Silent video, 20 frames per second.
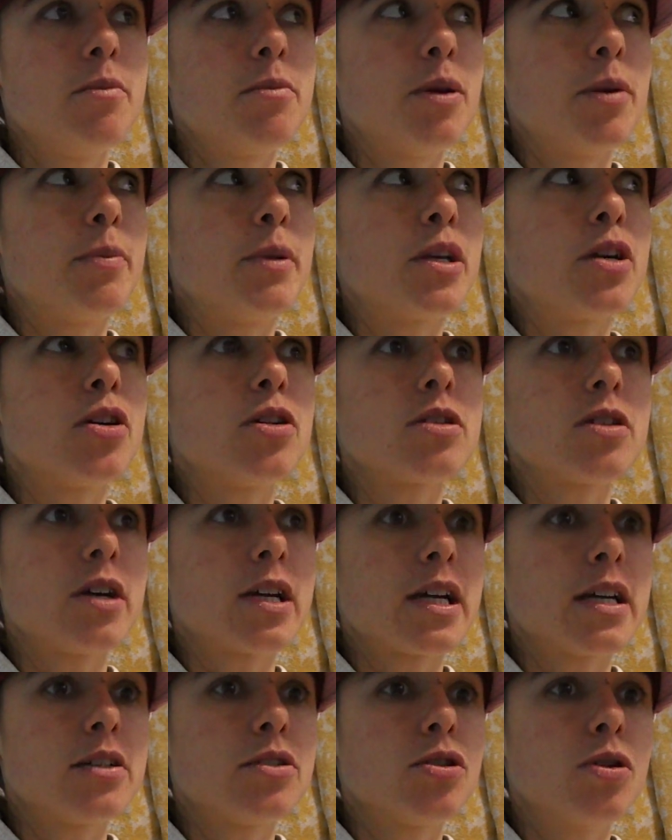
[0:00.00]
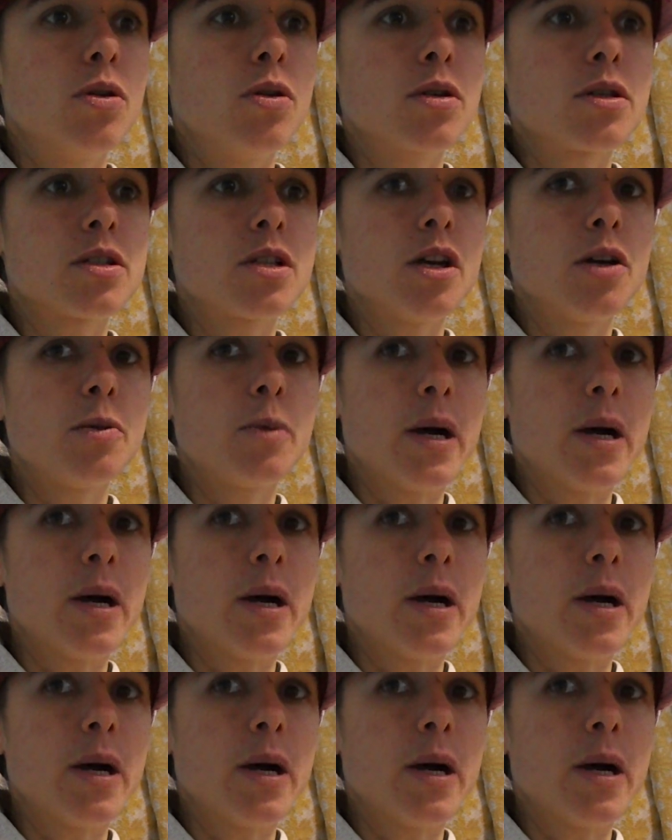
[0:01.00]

But because I can talk so